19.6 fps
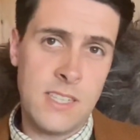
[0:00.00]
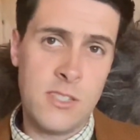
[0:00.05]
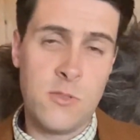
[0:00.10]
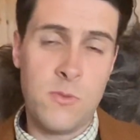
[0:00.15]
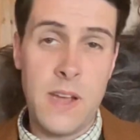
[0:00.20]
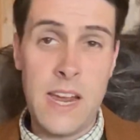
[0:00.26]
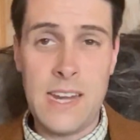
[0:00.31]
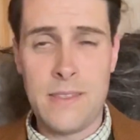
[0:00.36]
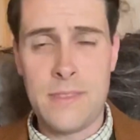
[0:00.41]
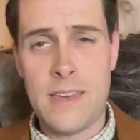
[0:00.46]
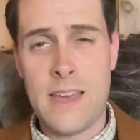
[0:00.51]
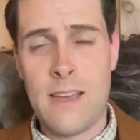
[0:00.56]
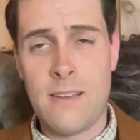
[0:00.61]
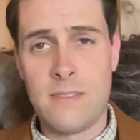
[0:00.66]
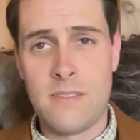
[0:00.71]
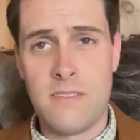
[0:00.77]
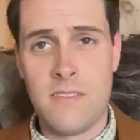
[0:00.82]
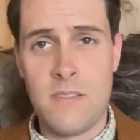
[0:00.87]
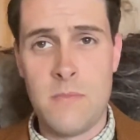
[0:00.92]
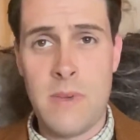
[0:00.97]
to
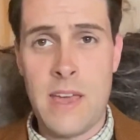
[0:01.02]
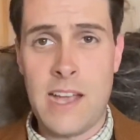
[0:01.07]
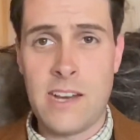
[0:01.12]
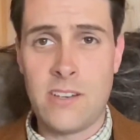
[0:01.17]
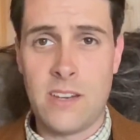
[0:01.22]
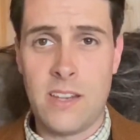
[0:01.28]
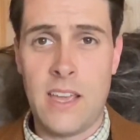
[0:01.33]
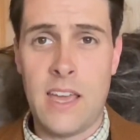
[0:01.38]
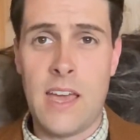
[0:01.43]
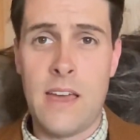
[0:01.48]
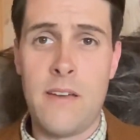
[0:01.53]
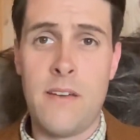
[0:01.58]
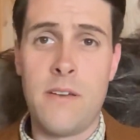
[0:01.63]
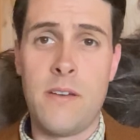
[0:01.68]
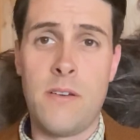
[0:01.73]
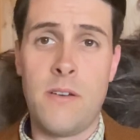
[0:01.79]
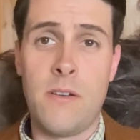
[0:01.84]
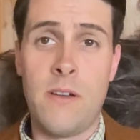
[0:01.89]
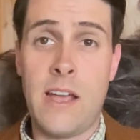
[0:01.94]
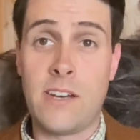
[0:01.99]
8,000 of them
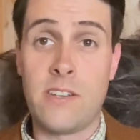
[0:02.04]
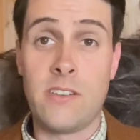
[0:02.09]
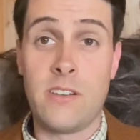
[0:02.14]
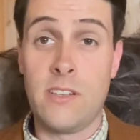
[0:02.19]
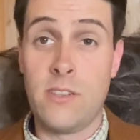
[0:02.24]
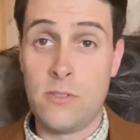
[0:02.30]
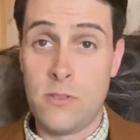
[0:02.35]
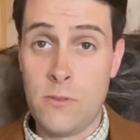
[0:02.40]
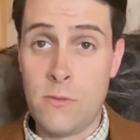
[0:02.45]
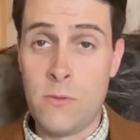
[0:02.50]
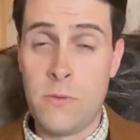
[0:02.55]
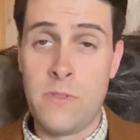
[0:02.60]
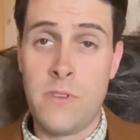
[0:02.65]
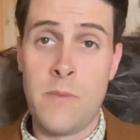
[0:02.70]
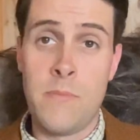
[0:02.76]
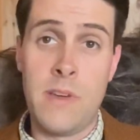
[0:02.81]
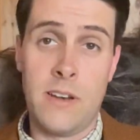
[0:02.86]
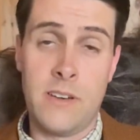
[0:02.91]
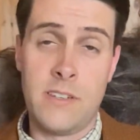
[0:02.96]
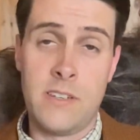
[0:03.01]
actually do their
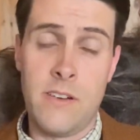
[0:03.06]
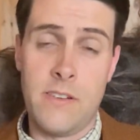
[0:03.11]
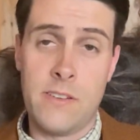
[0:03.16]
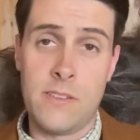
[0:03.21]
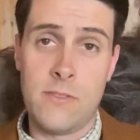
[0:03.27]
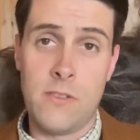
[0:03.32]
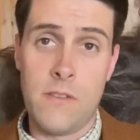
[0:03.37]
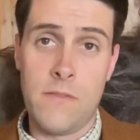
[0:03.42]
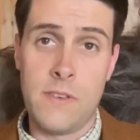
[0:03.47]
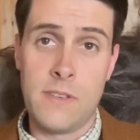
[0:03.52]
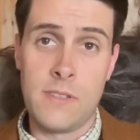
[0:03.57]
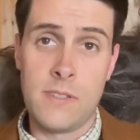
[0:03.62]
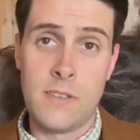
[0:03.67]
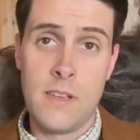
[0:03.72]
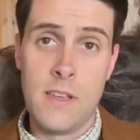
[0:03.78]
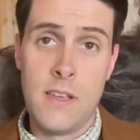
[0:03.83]
military service.